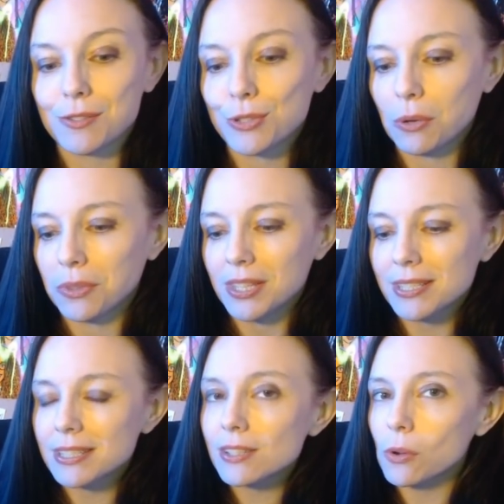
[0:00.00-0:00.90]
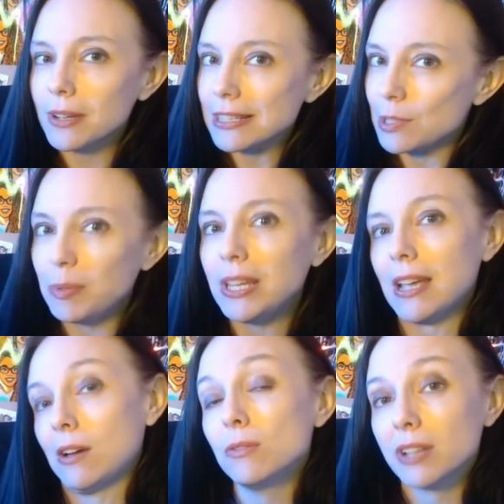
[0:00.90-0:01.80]
So this is going to be
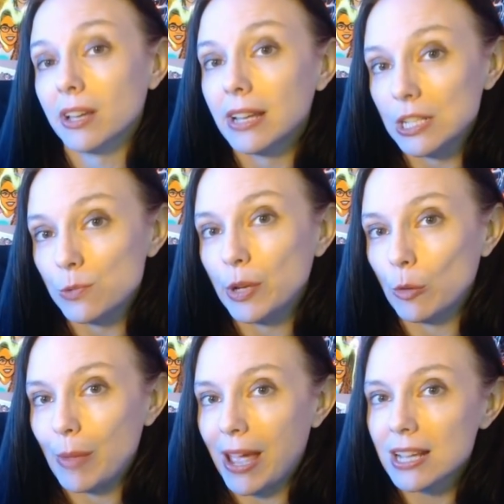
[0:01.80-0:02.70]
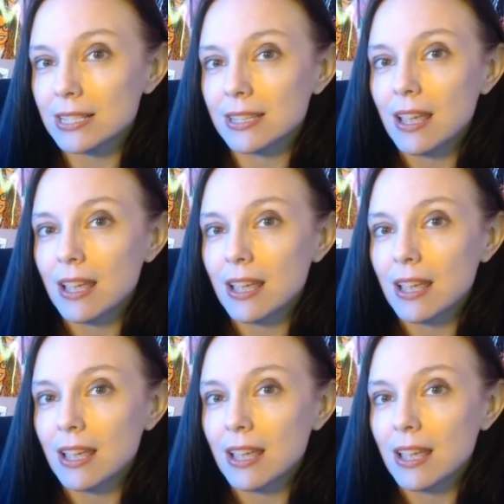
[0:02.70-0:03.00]
out on HBO Max,